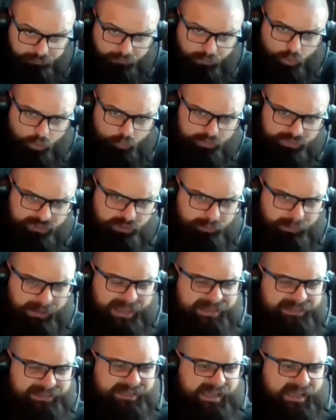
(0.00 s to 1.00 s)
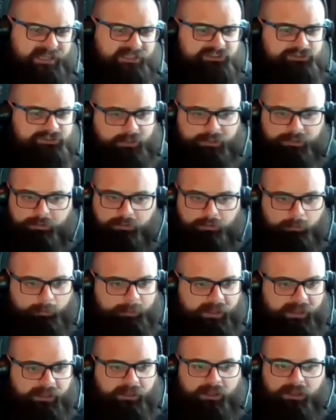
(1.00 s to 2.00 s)
with you paying cash, right, you're going to
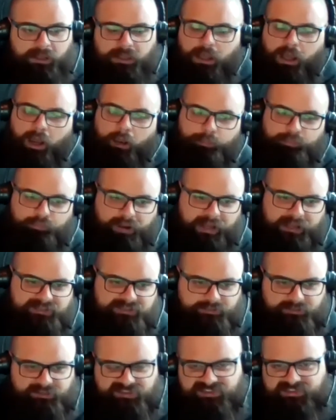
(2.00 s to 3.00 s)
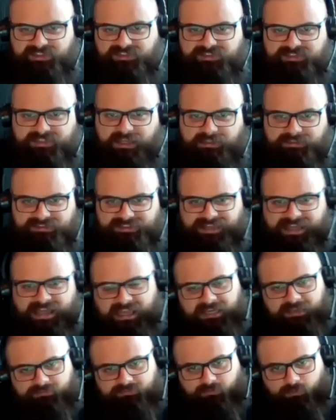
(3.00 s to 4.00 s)
make approximately
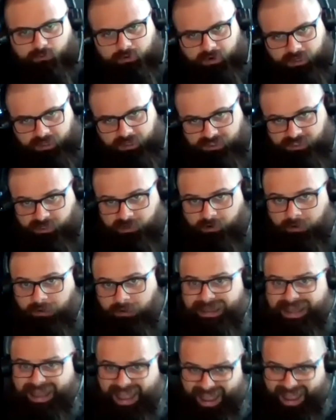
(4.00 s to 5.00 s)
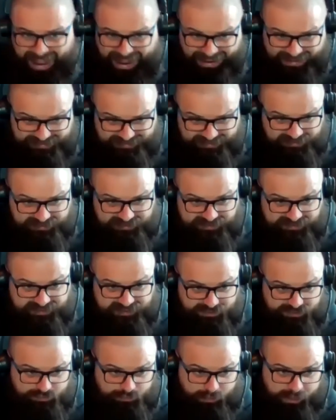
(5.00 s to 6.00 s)
6084 a year as it
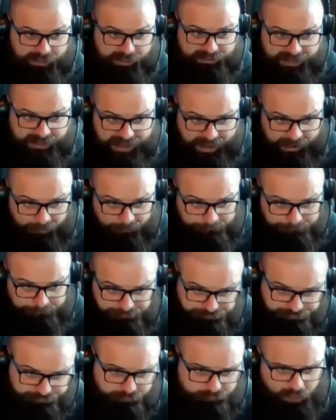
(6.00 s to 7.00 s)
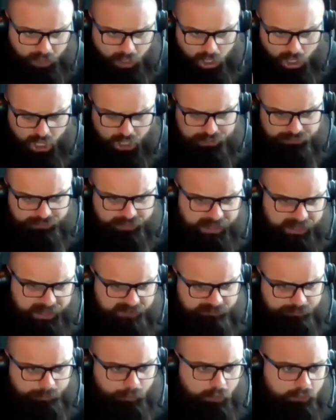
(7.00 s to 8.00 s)
sits right now. Under that, I've
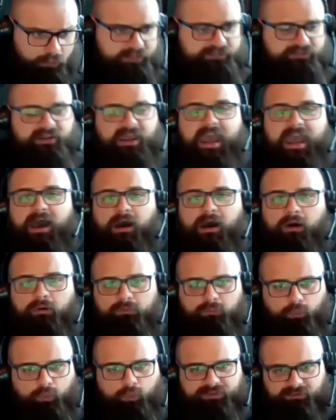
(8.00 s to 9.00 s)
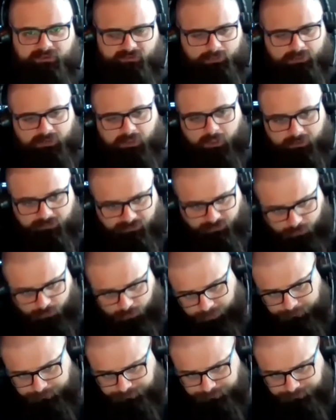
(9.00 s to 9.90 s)
broken down what this would look for